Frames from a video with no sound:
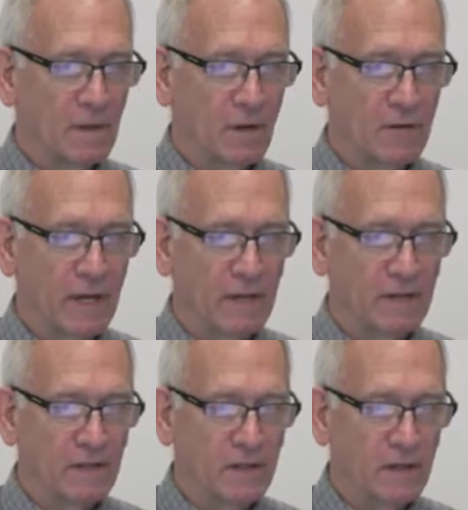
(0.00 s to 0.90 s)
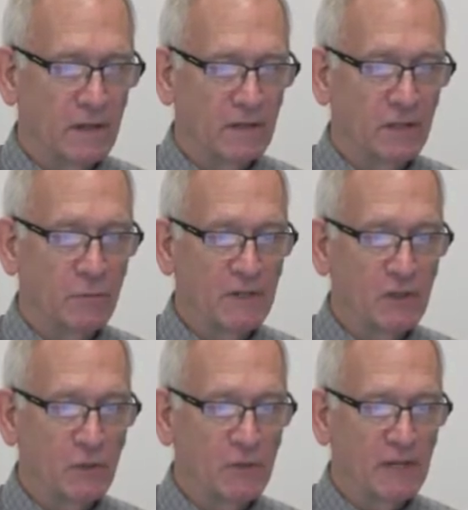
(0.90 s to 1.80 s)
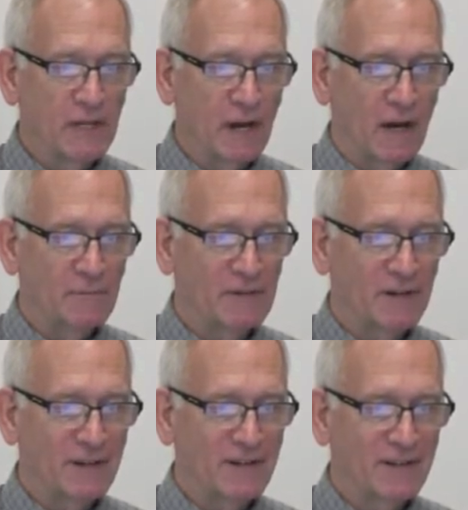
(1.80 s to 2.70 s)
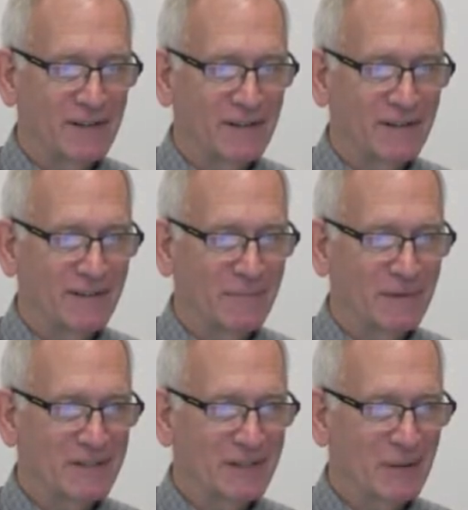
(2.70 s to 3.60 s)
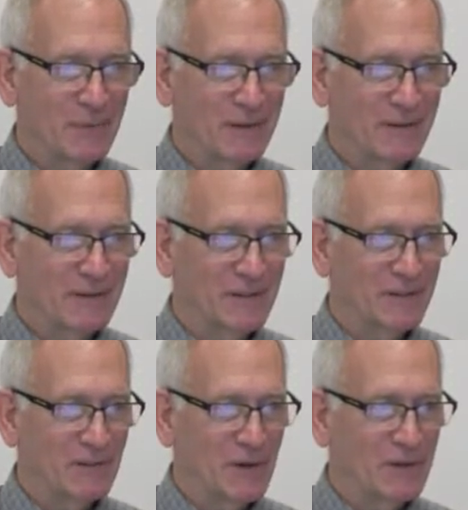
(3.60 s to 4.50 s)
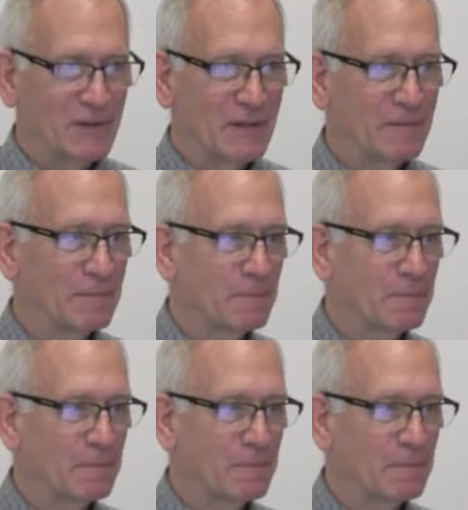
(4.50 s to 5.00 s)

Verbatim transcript: Okay, did we do the, um, sorry, messing up here. Click the wrong thing.